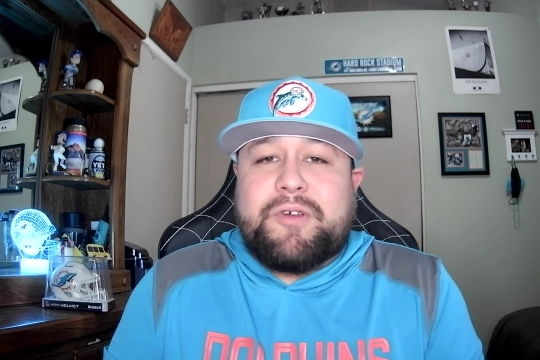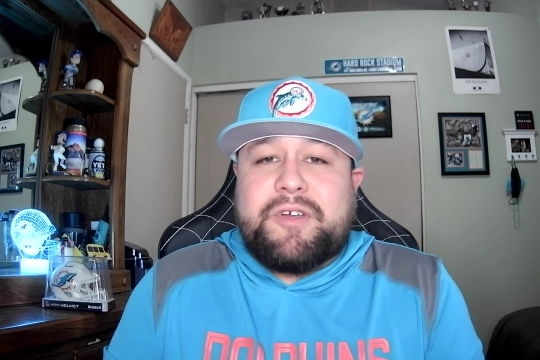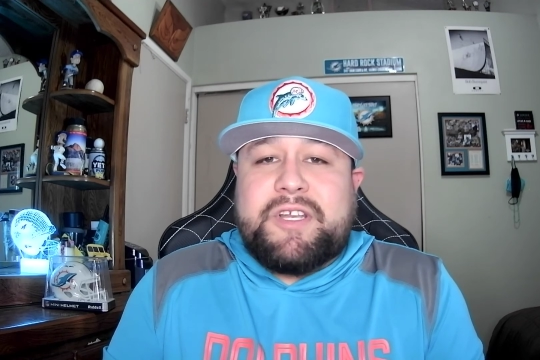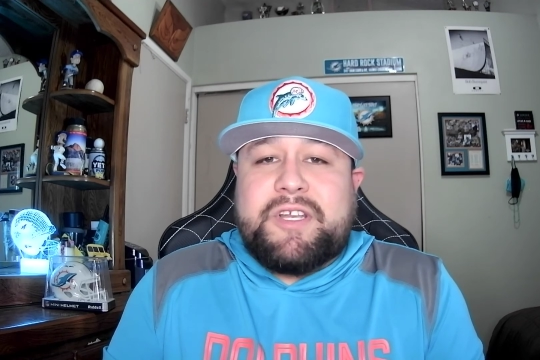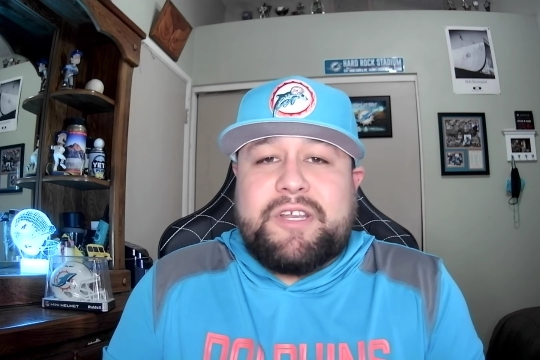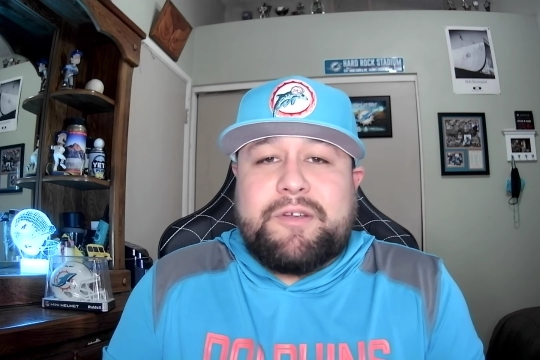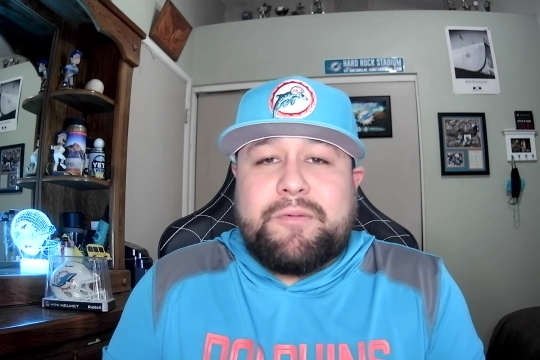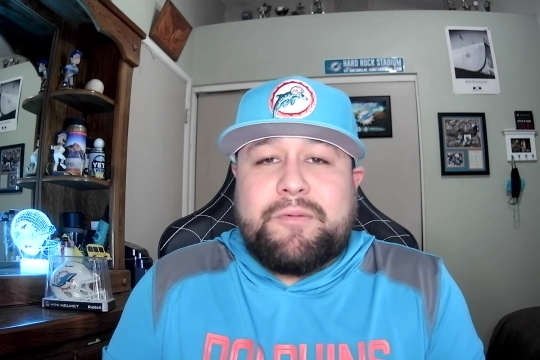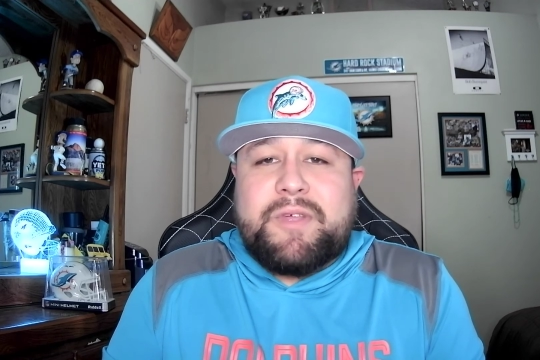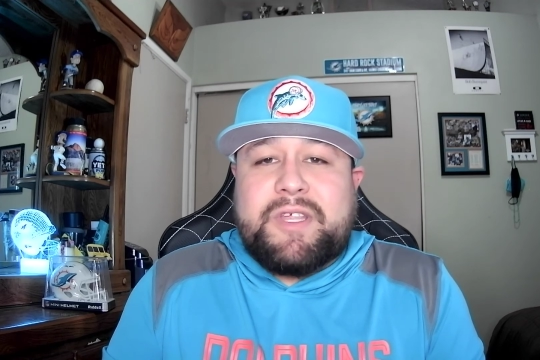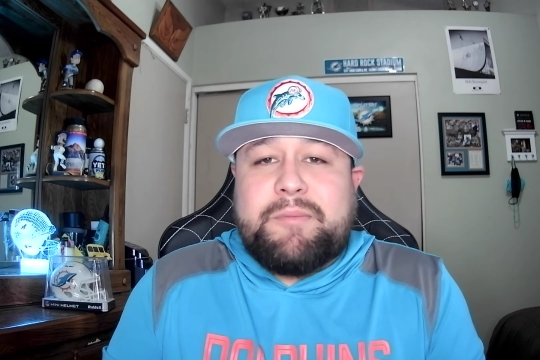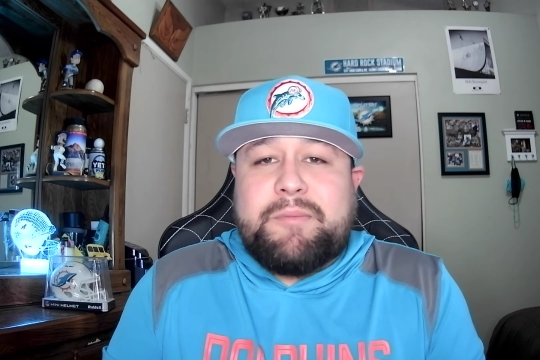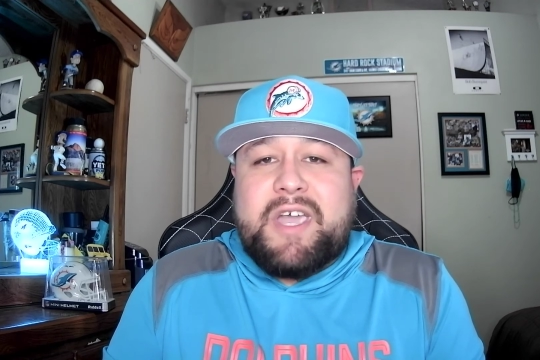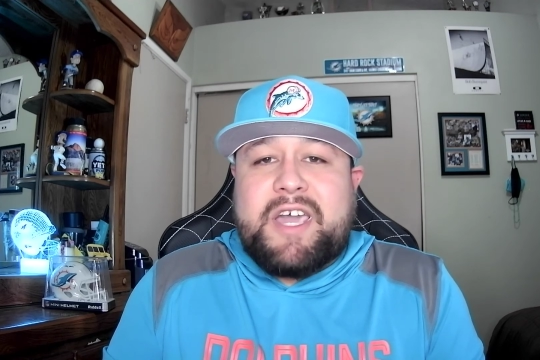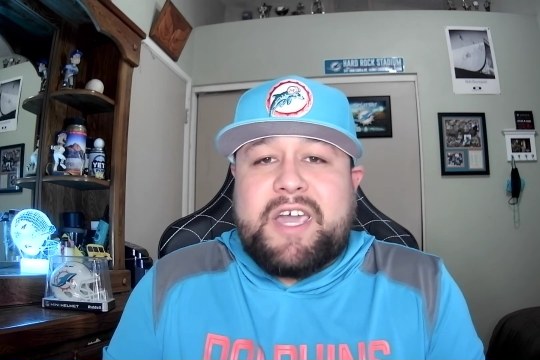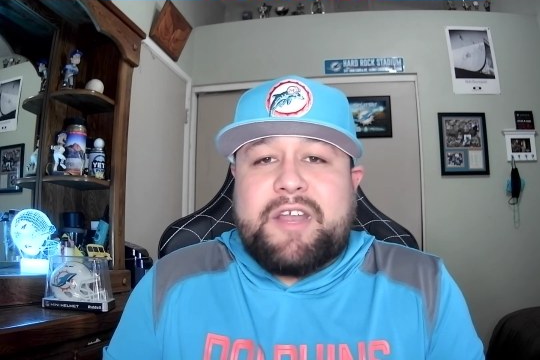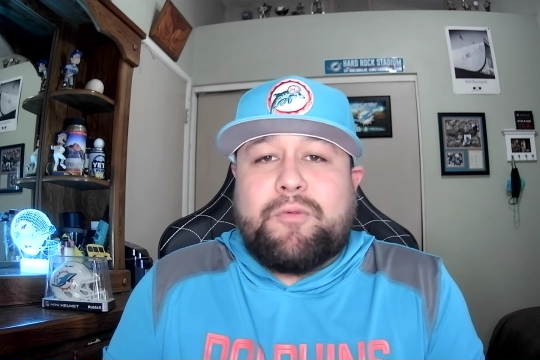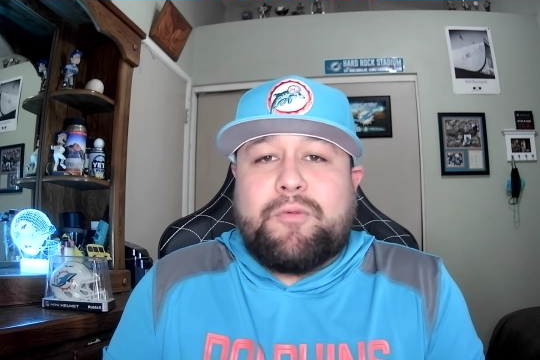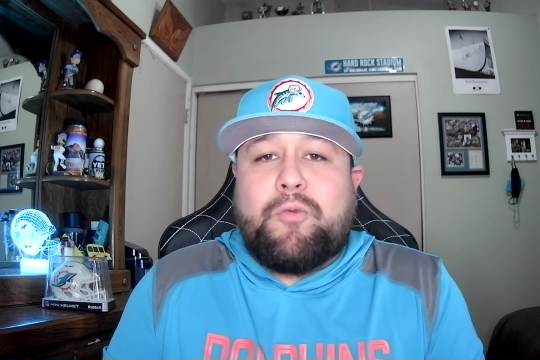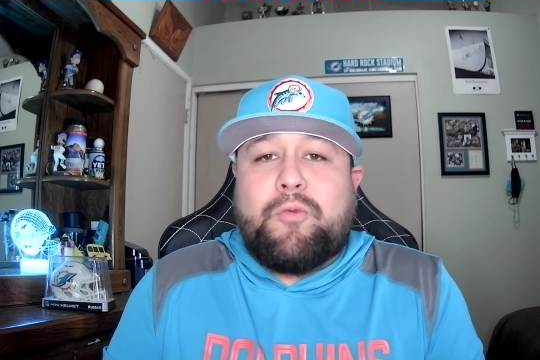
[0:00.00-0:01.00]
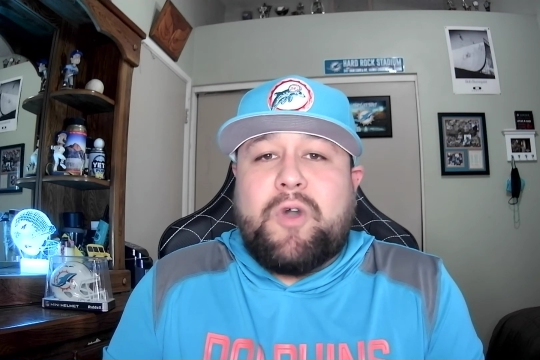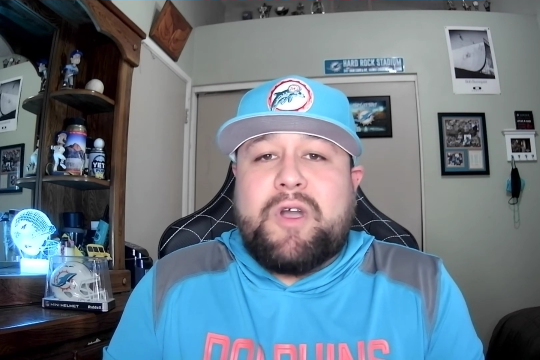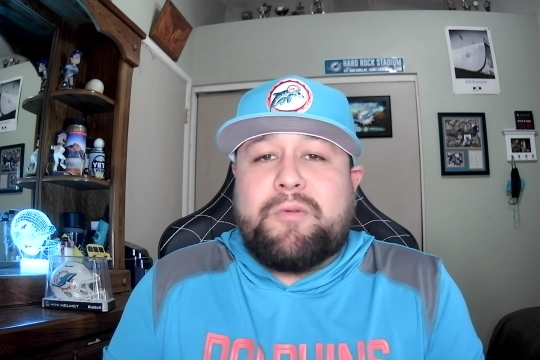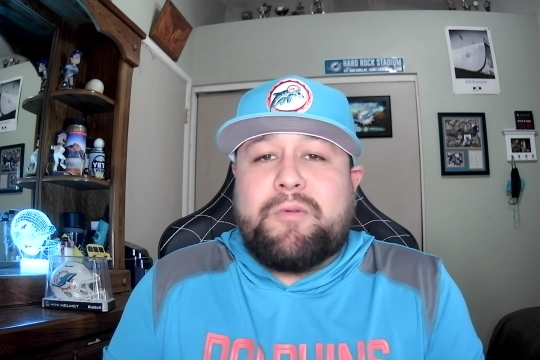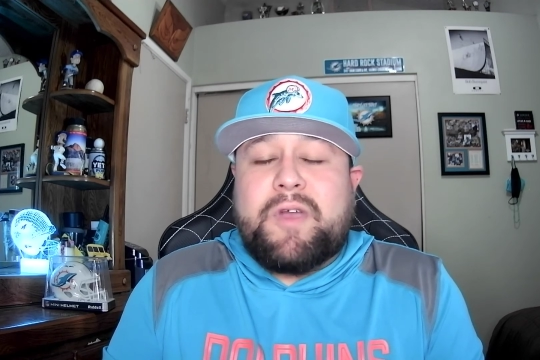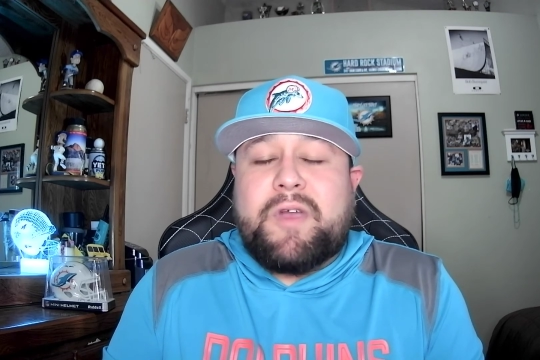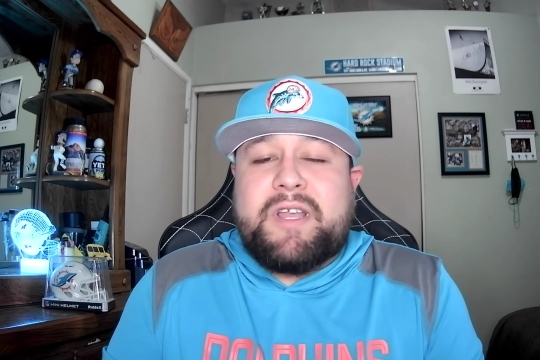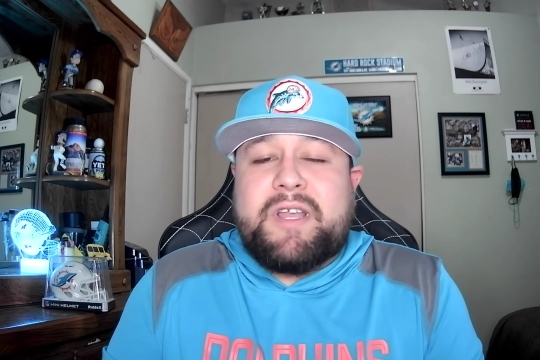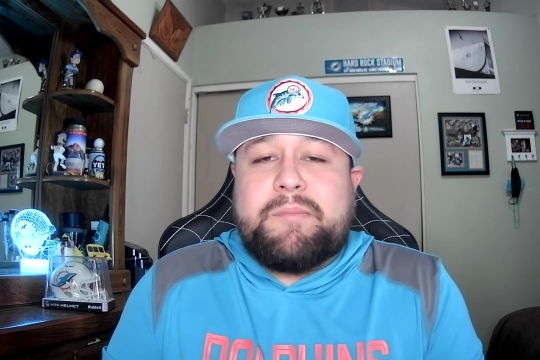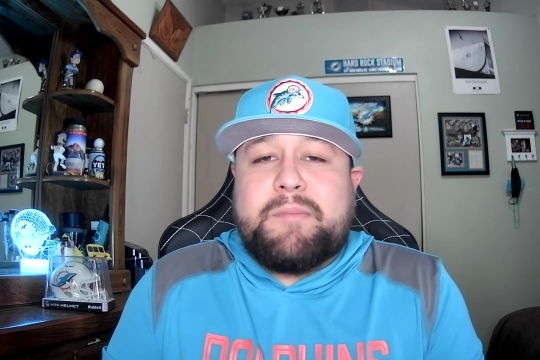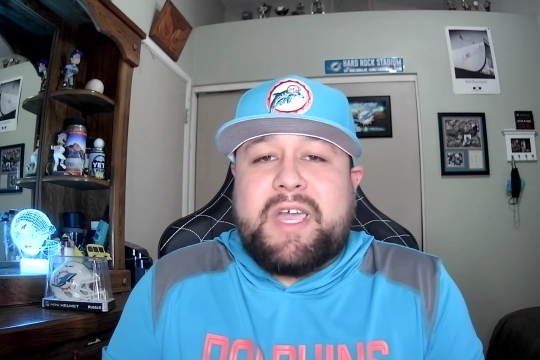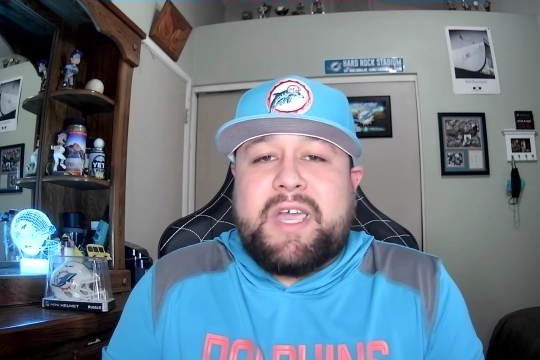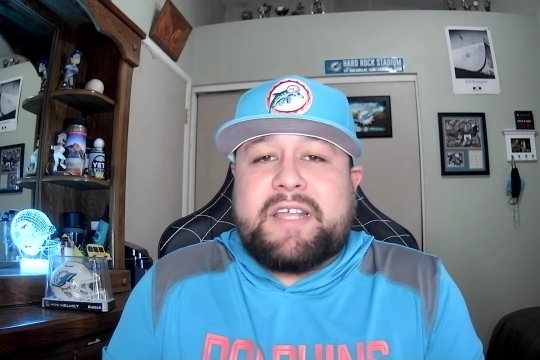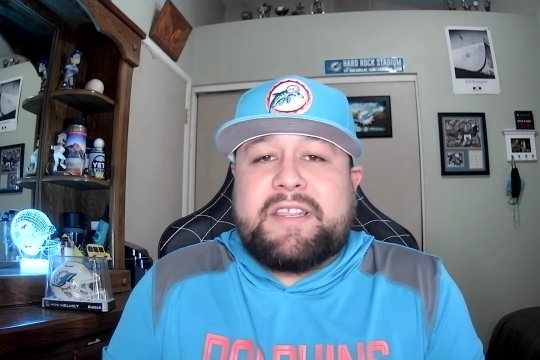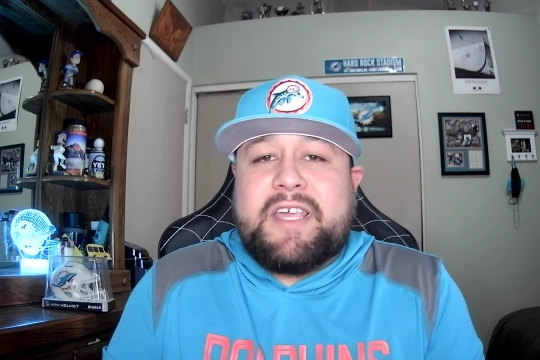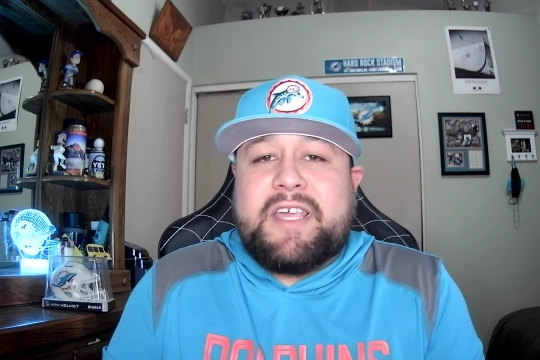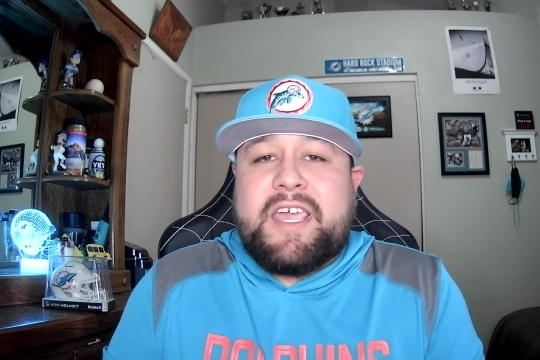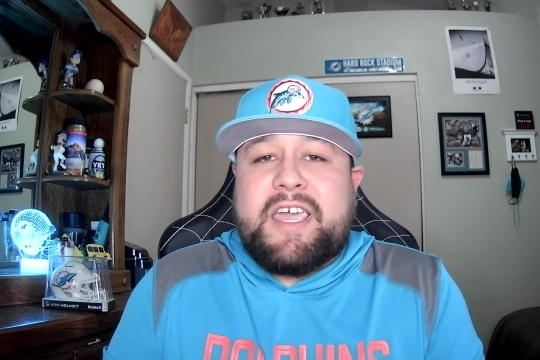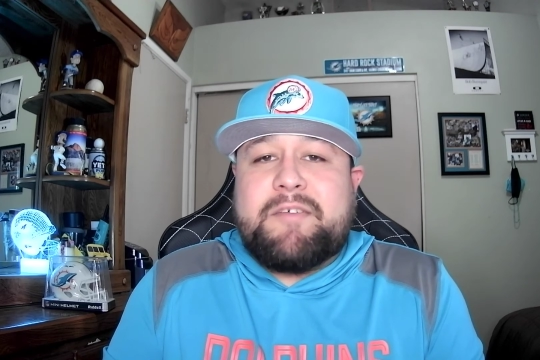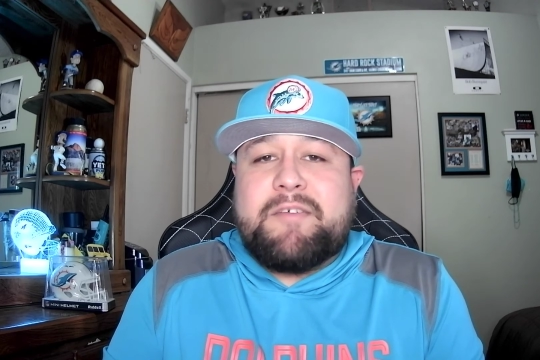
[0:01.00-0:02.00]
It didn't really matter what running back
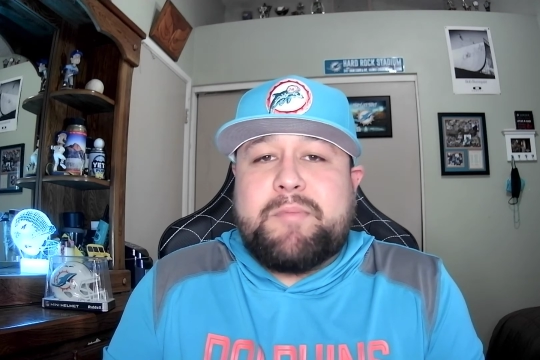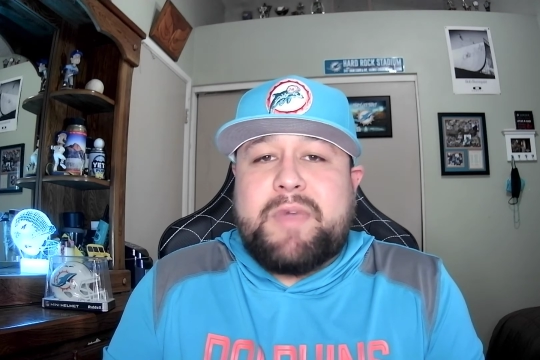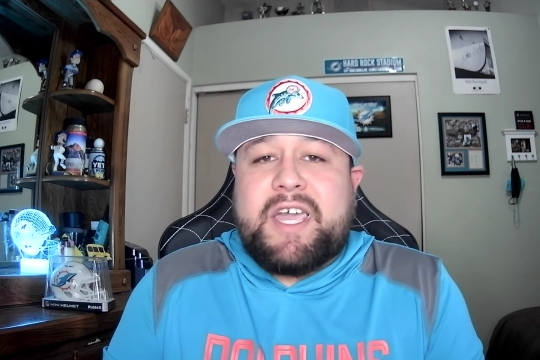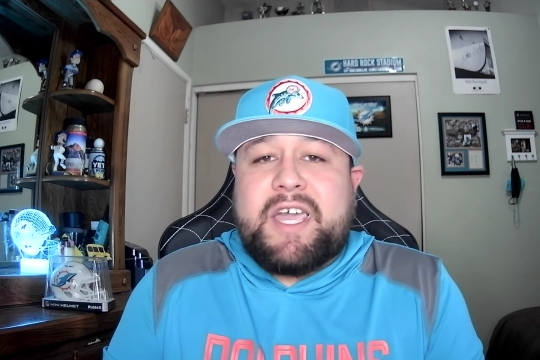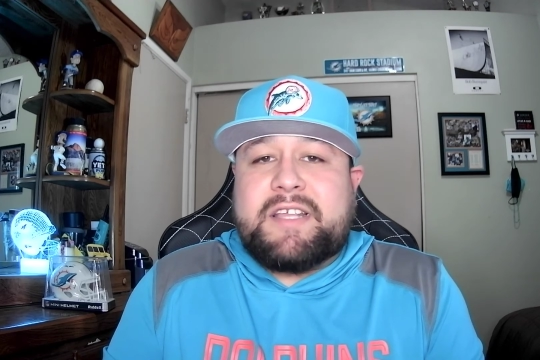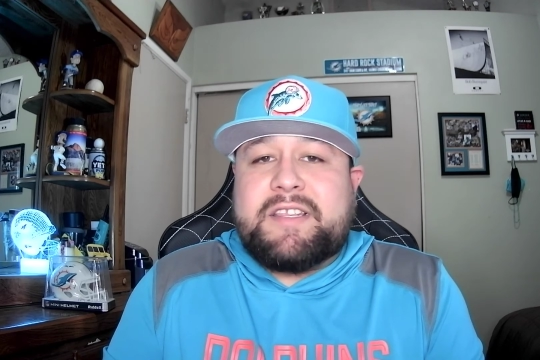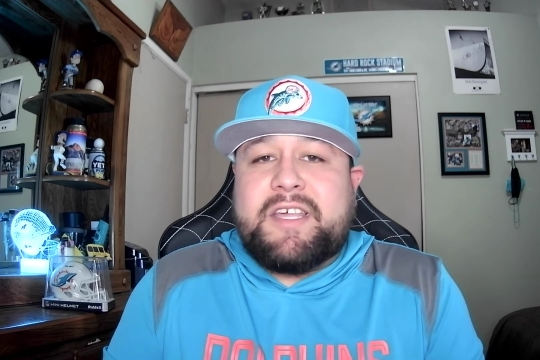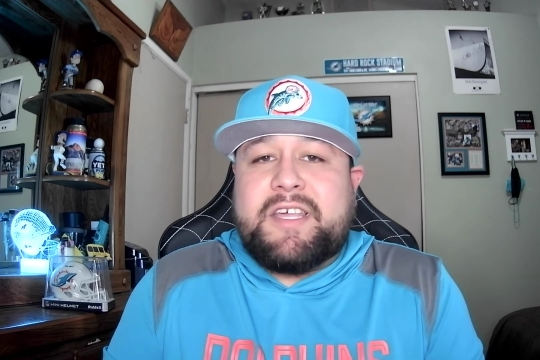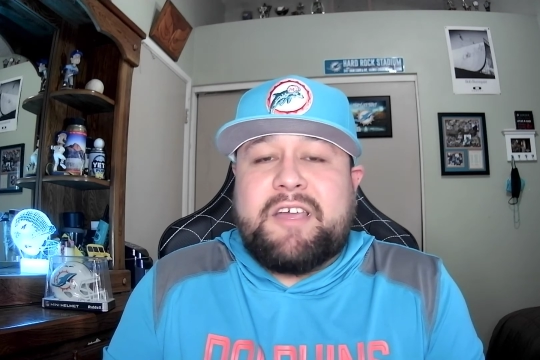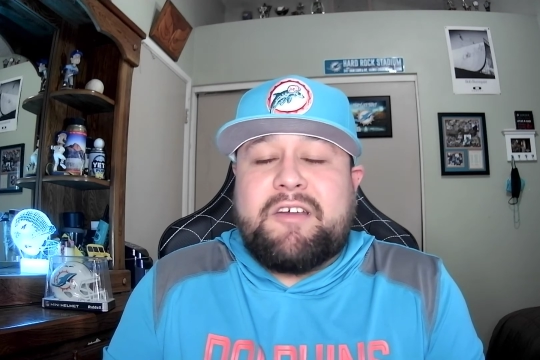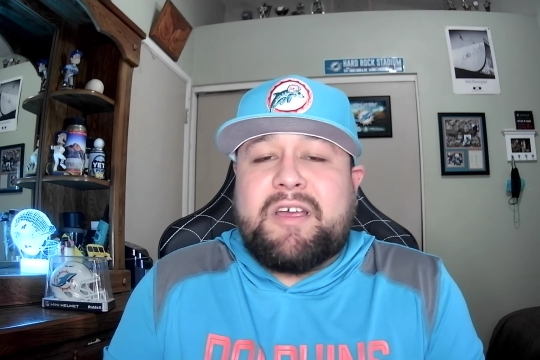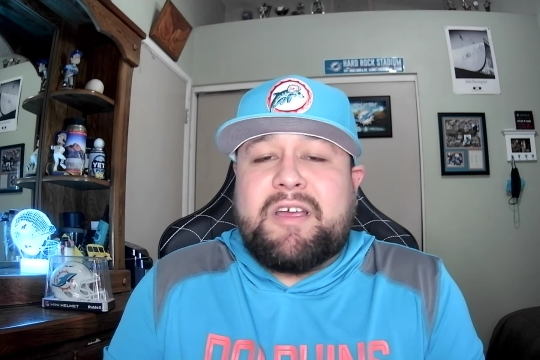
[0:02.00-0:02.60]
they have back there.